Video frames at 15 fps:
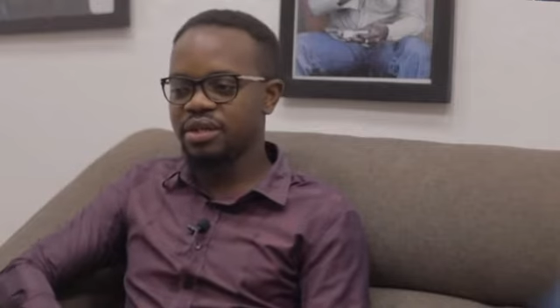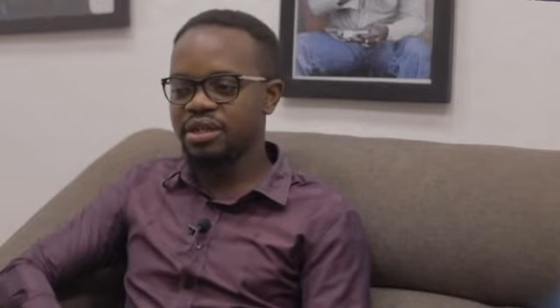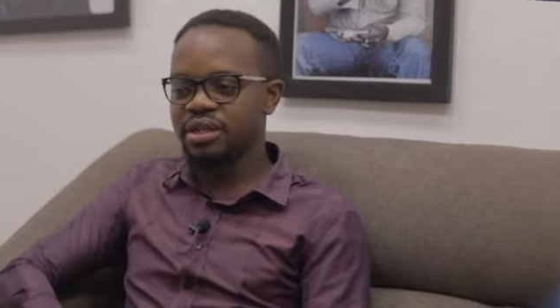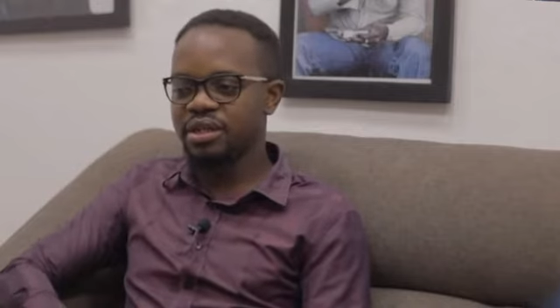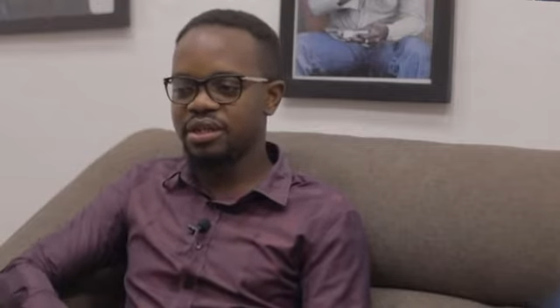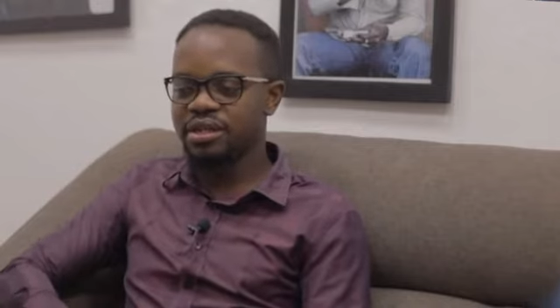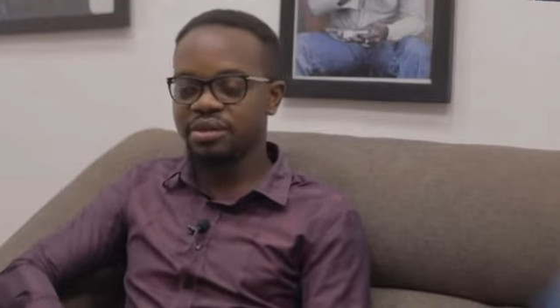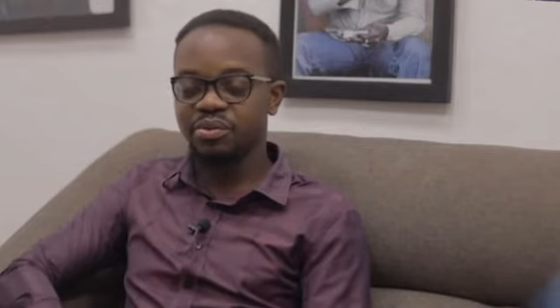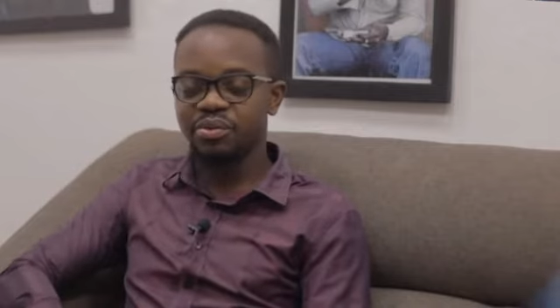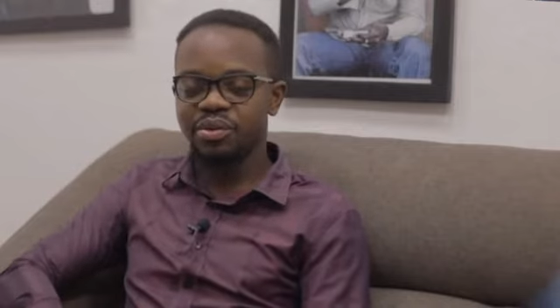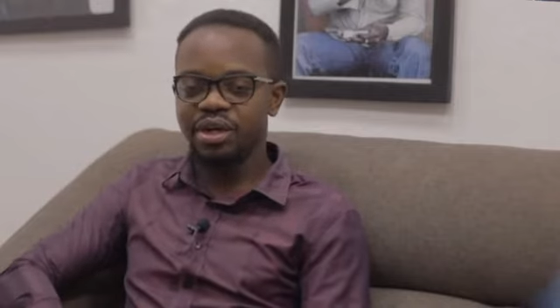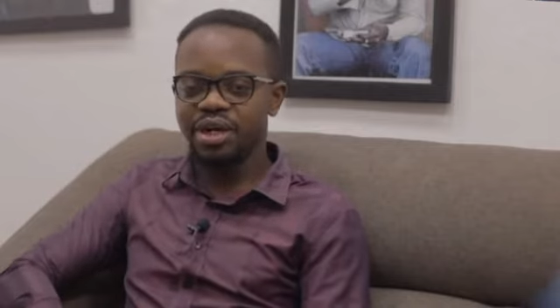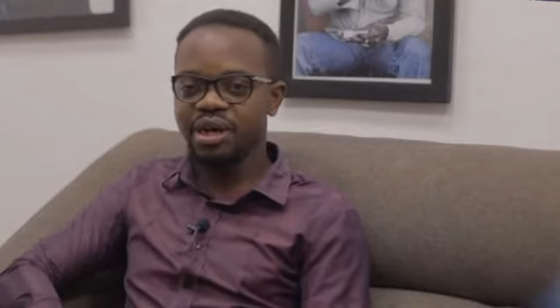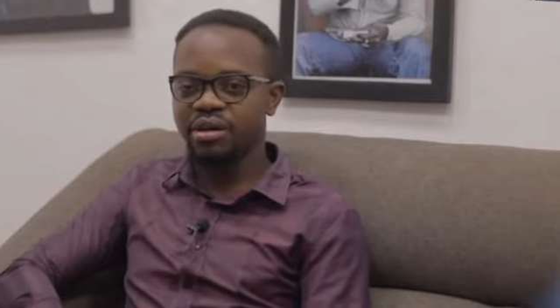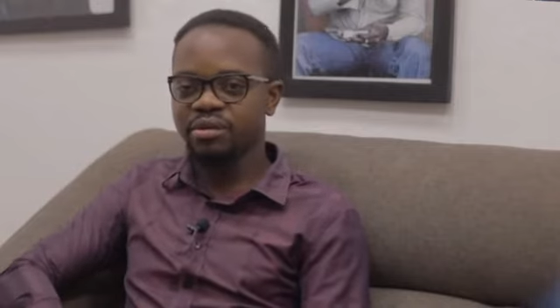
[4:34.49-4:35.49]
it
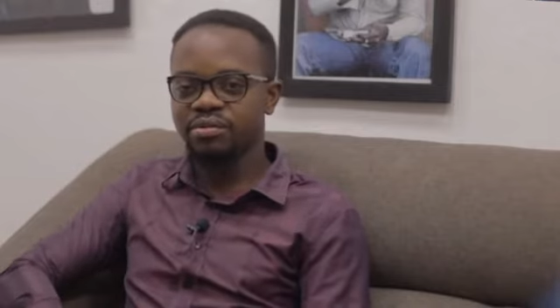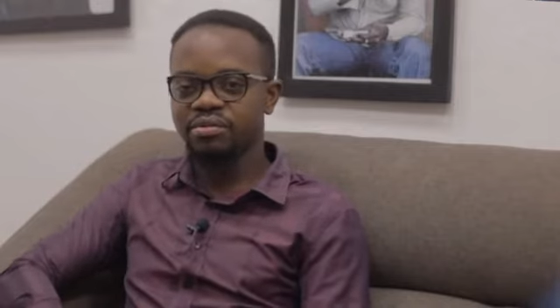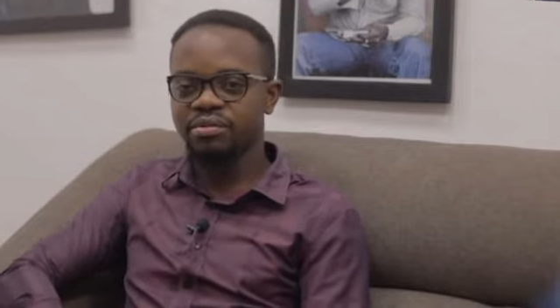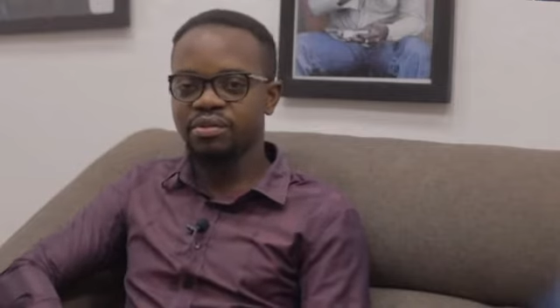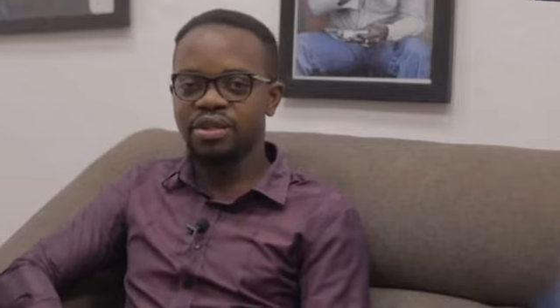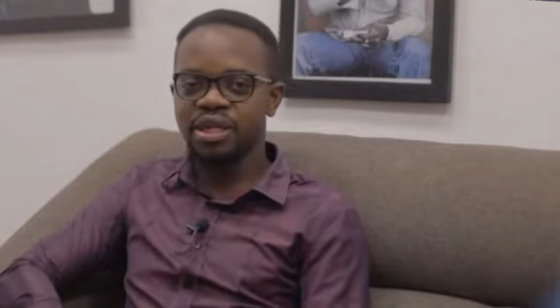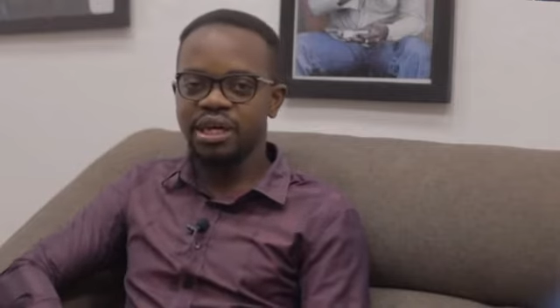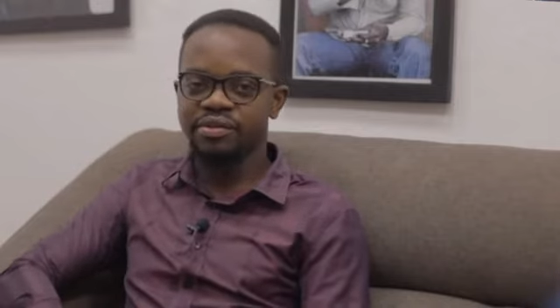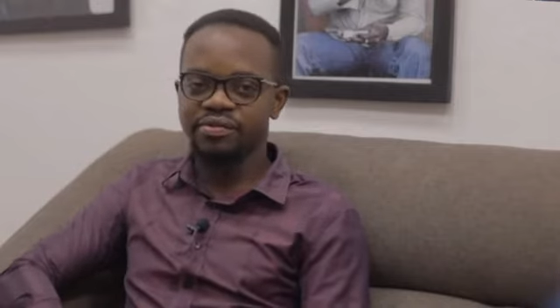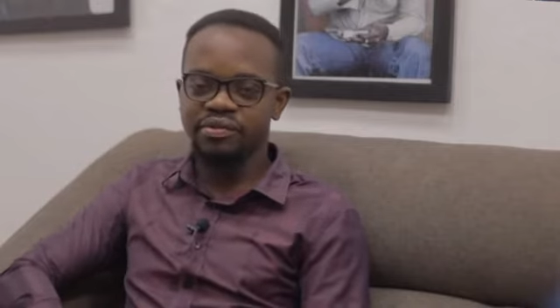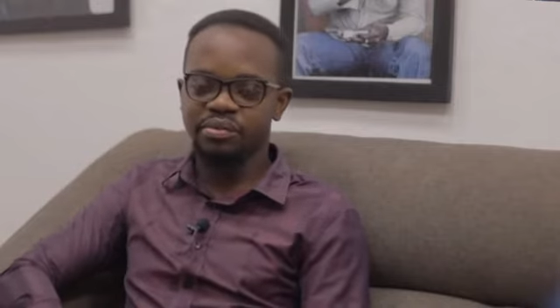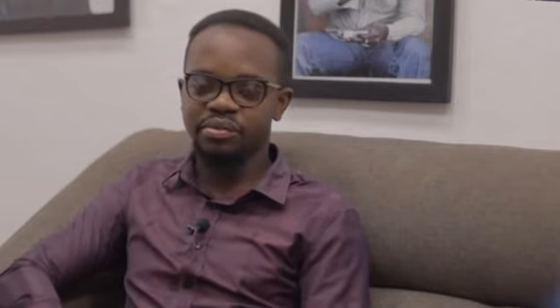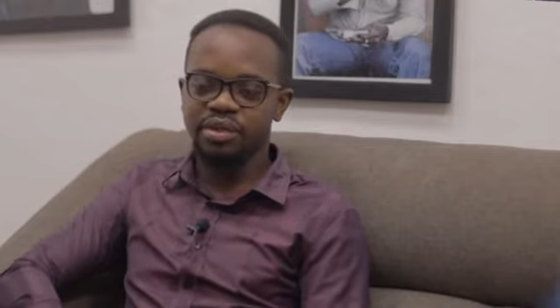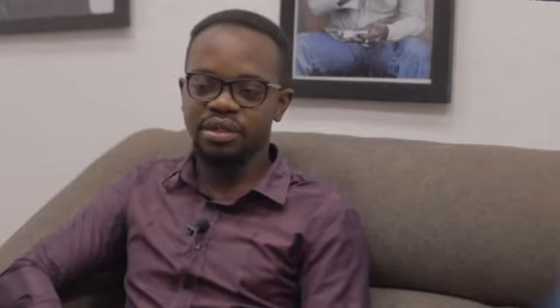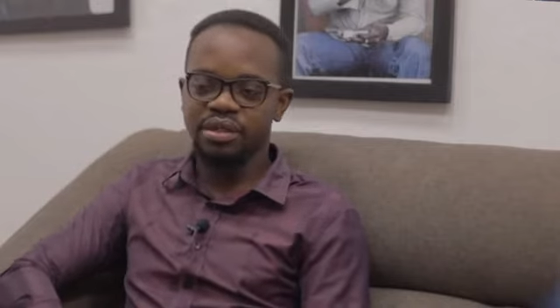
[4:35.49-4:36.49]
didn't work out
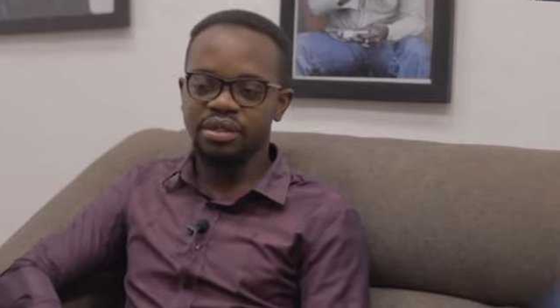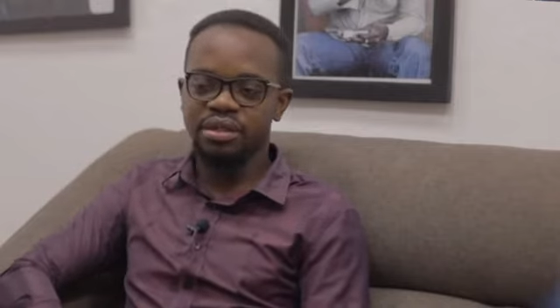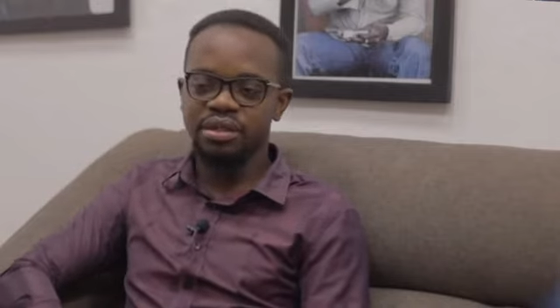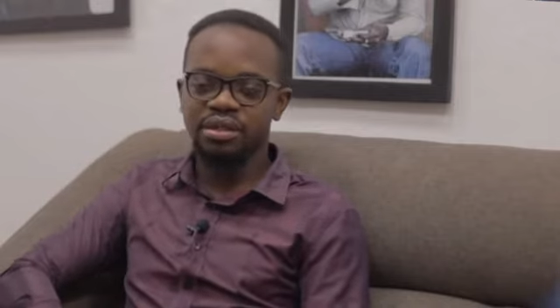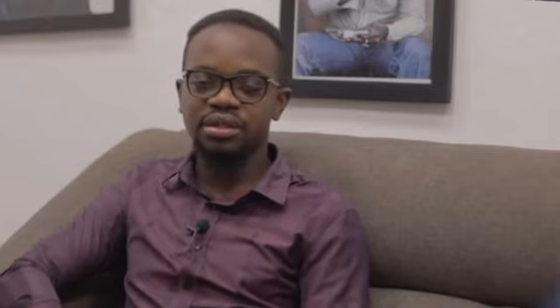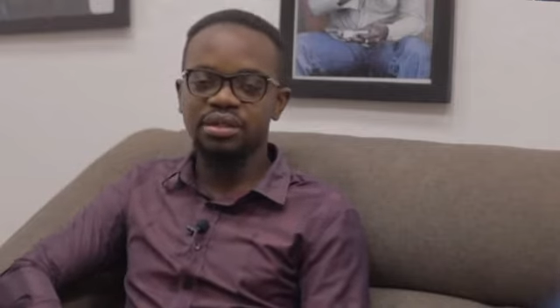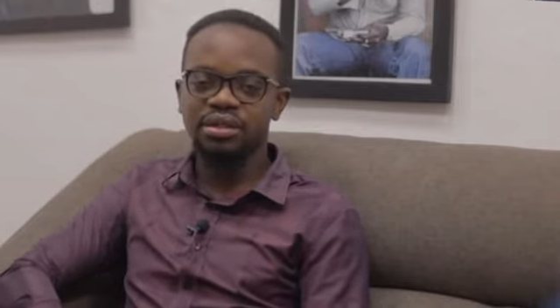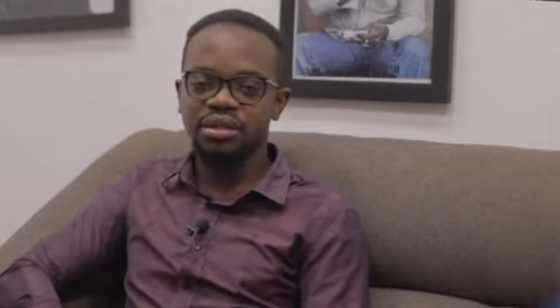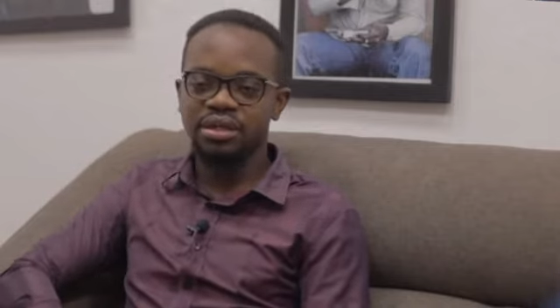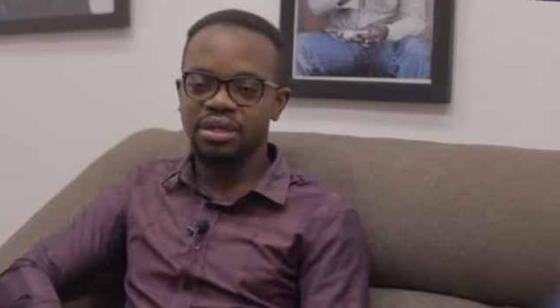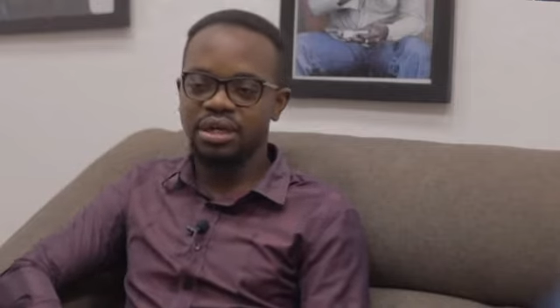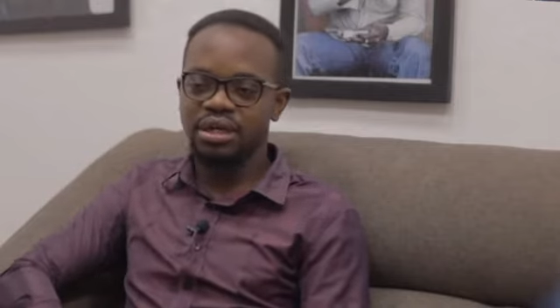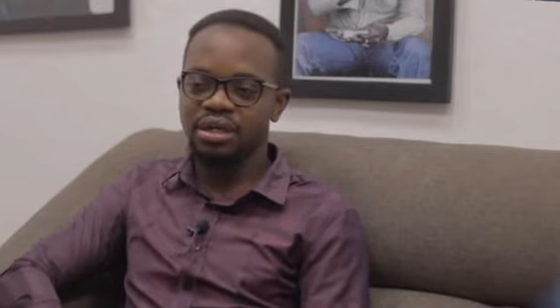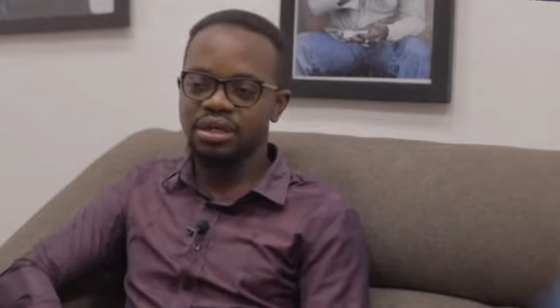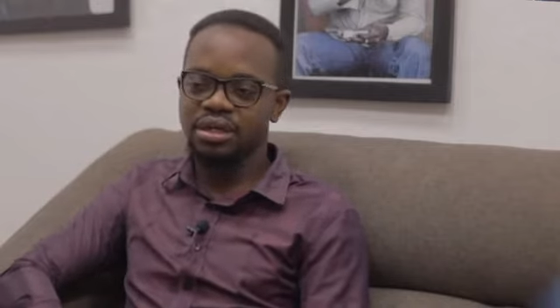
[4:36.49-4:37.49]
nice for me.